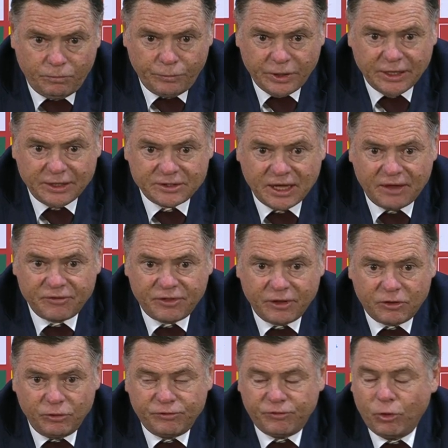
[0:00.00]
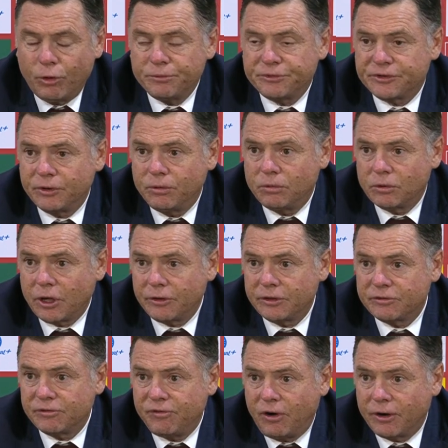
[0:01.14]
we need to have the good form still going
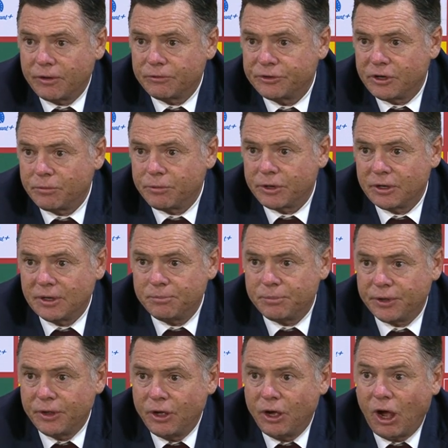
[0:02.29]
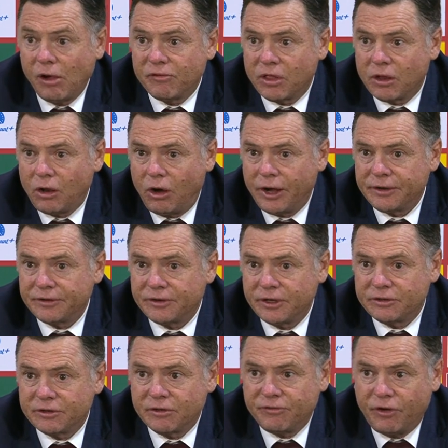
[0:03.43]
into finals. You don't want to limp over the line
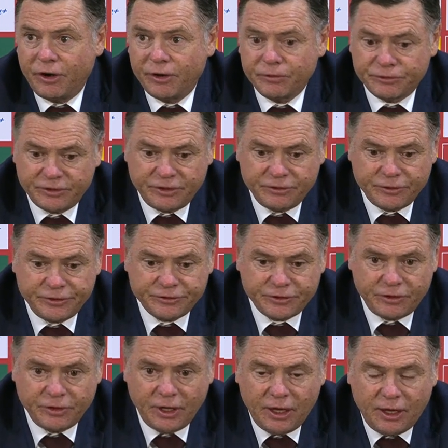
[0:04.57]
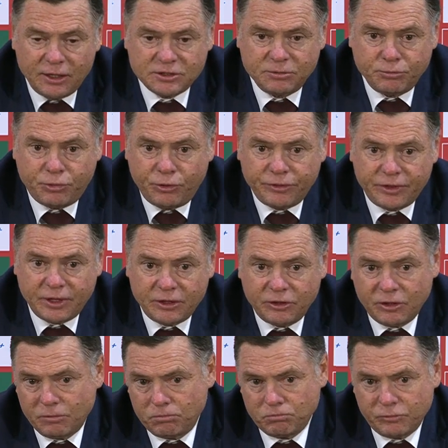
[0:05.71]
into the final series, so it's important that, you
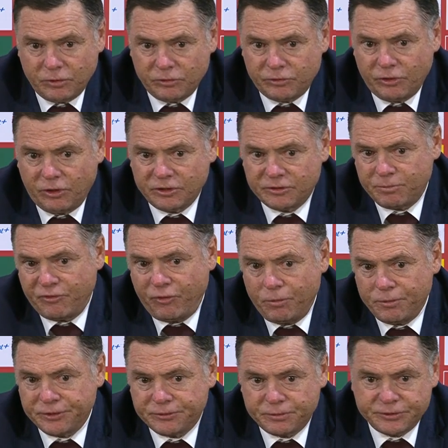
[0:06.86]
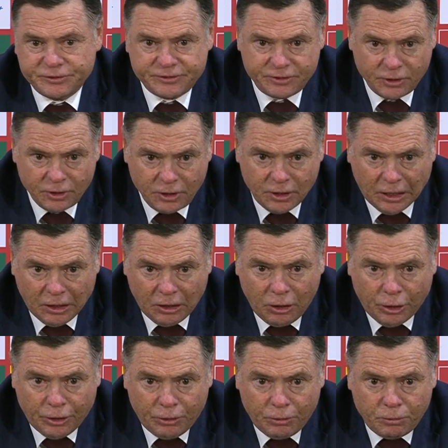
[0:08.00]
know, tonight's performance
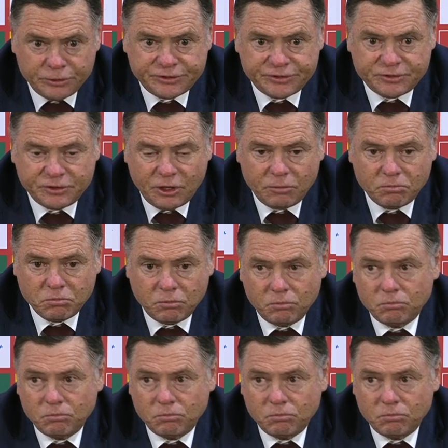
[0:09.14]
was you know